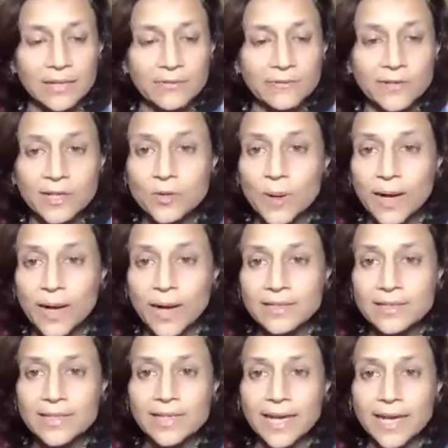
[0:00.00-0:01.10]
requires
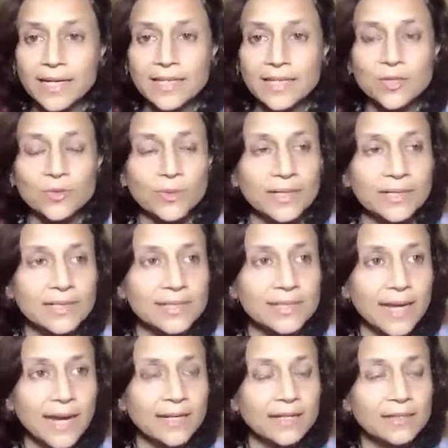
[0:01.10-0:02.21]
that I need to
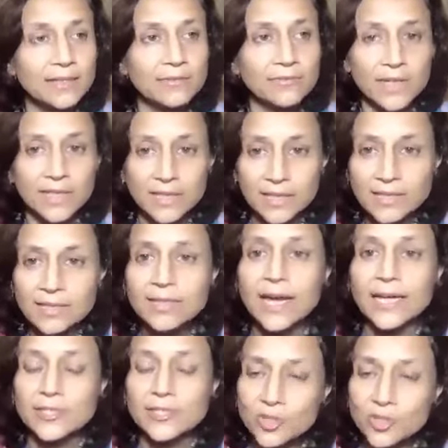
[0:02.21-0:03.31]
understand the Vedas, I
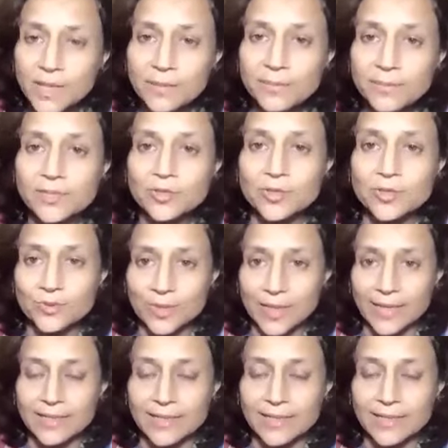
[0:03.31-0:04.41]
should be able to do
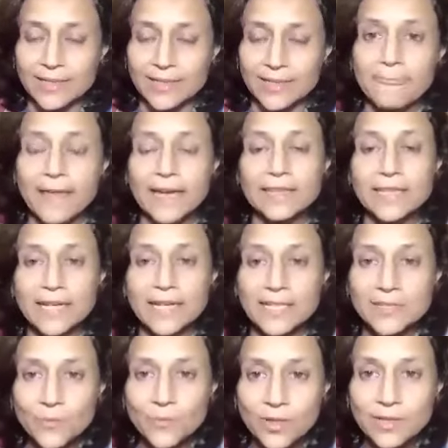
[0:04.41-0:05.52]
that. And that
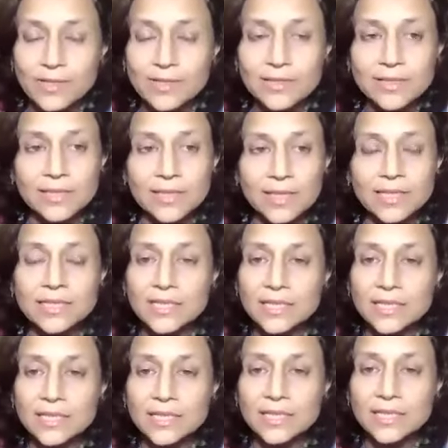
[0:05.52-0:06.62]
is what is
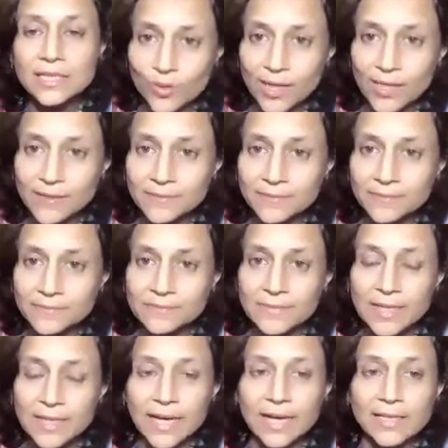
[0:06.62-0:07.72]
integral yoga.
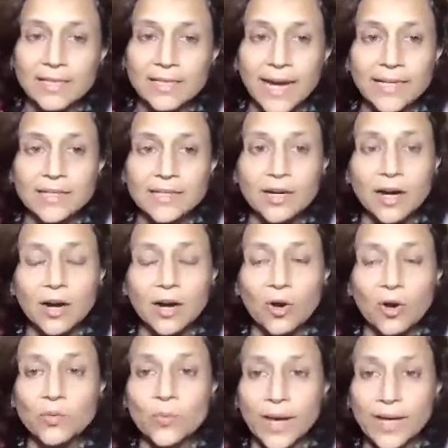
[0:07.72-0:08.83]
That
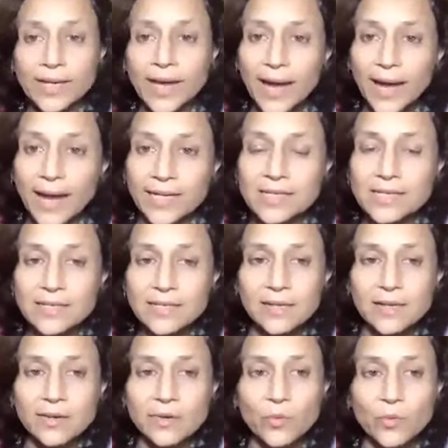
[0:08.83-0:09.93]
on one hand,
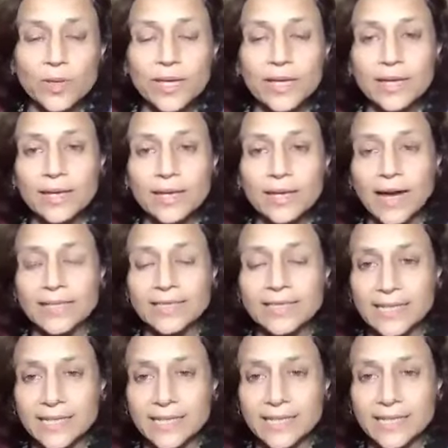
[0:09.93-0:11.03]
we
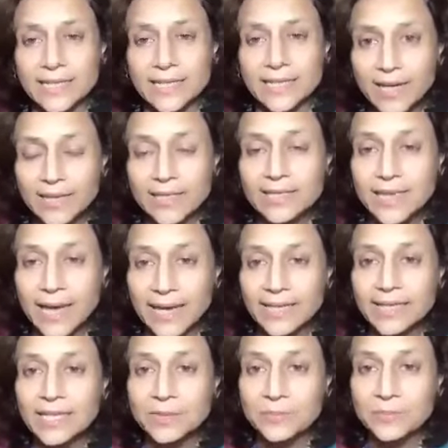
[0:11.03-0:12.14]
identify the
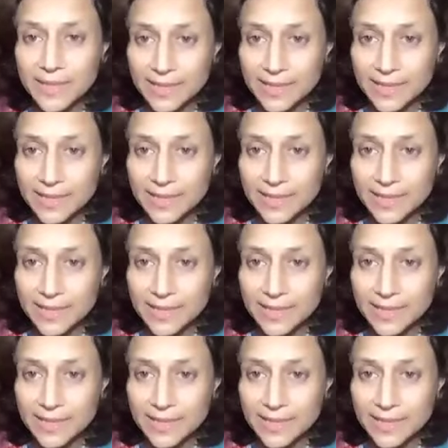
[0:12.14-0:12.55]
psychic being.